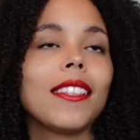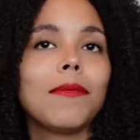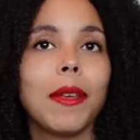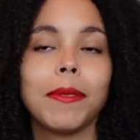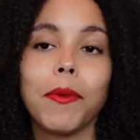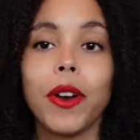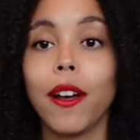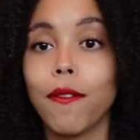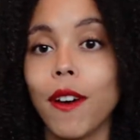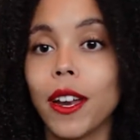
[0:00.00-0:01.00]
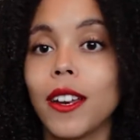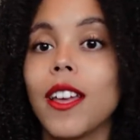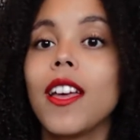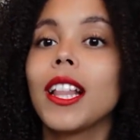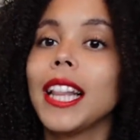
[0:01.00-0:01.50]
sometimes I want to have fun,
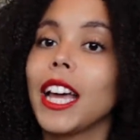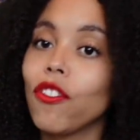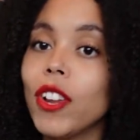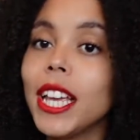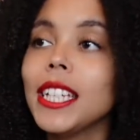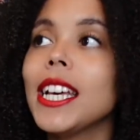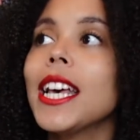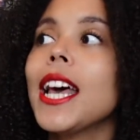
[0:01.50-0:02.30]
like read,